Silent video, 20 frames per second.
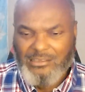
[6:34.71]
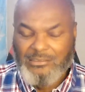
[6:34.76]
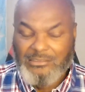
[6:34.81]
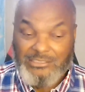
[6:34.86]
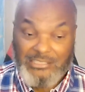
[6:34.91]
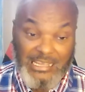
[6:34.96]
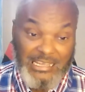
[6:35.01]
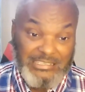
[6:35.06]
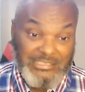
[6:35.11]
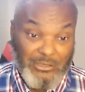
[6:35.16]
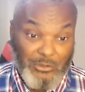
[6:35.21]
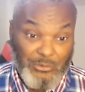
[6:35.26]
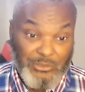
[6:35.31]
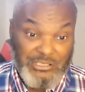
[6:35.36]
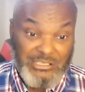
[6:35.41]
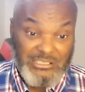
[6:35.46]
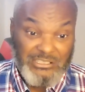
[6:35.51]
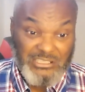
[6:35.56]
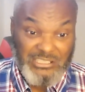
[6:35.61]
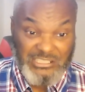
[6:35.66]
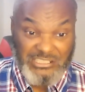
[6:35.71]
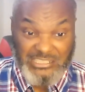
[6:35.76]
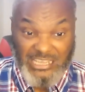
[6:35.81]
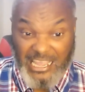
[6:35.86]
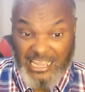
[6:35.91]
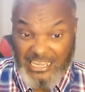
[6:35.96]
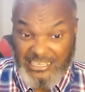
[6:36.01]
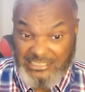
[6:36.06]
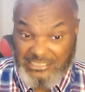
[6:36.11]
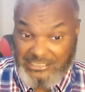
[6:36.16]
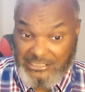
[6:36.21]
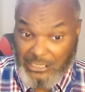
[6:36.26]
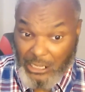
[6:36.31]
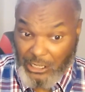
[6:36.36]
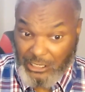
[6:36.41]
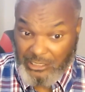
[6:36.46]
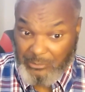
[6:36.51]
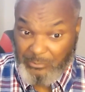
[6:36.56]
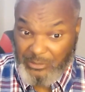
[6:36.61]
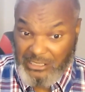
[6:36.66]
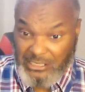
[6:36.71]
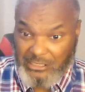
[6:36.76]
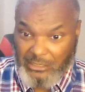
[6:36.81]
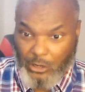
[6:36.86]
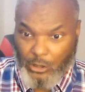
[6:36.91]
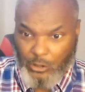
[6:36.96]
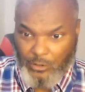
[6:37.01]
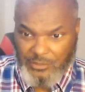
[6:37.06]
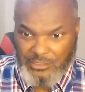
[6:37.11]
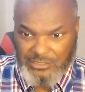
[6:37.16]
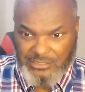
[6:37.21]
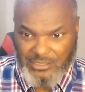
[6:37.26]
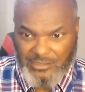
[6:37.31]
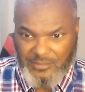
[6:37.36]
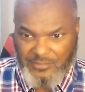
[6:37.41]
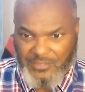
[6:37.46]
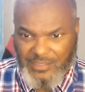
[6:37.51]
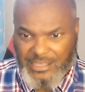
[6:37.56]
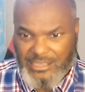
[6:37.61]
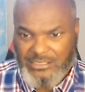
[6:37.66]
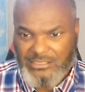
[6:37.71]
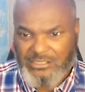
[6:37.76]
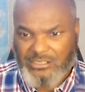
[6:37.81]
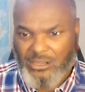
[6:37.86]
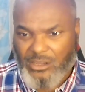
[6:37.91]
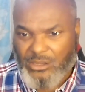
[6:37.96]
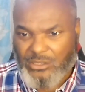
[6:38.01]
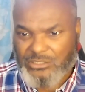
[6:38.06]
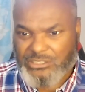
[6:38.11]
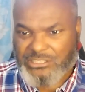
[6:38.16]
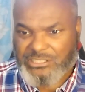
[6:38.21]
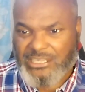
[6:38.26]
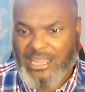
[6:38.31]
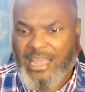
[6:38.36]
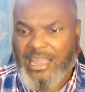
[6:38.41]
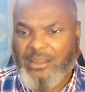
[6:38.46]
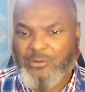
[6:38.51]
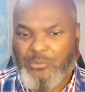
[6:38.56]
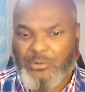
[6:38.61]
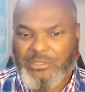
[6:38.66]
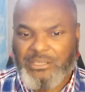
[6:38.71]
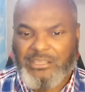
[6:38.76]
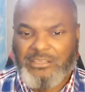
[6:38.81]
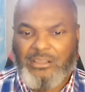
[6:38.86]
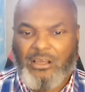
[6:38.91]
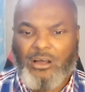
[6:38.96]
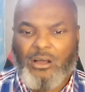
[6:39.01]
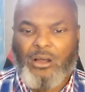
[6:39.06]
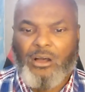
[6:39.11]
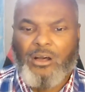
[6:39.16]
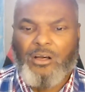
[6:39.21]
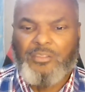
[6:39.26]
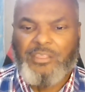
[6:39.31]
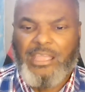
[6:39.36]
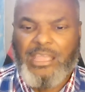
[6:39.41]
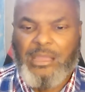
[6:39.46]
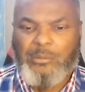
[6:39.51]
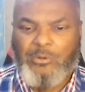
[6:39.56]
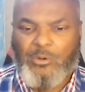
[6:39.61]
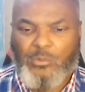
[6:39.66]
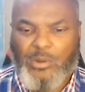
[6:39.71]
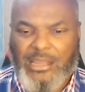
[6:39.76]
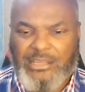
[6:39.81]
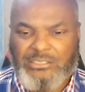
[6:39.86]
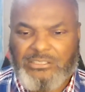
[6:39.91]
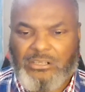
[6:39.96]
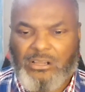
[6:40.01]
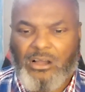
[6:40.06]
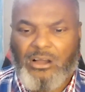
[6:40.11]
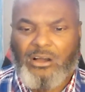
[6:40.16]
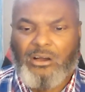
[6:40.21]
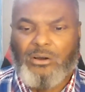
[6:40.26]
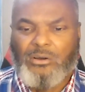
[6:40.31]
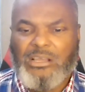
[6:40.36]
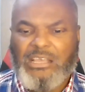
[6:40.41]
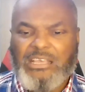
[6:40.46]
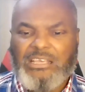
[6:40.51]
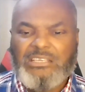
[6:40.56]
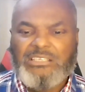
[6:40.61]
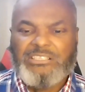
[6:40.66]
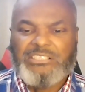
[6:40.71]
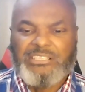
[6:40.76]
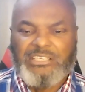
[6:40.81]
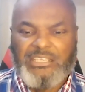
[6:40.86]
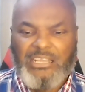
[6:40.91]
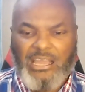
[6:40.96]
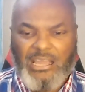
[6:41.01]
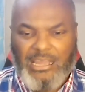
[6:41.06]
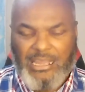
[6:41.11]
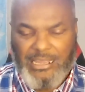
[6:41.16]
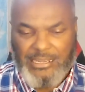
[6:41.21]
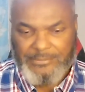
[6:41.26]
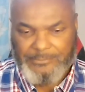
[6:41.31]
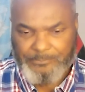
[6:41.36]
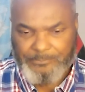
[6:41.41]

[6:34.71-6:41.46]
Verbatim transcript: Sidonians, Sodomy, and all these other things called Siren, and all the Amorites called Sinai,